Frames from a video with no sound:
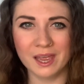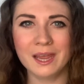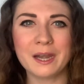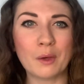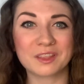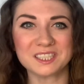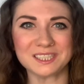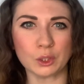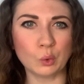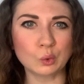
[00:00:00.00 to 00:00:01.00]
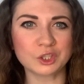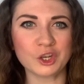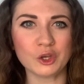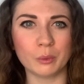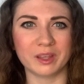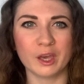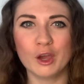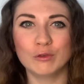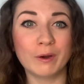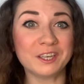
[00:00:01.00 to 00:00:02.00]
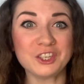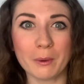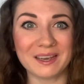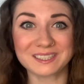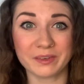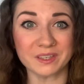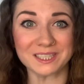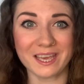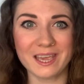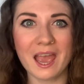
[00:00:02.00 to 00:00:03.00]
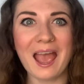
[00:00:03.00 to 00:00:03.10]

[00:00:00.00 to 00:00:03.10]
Now, this is all to do with radioactivity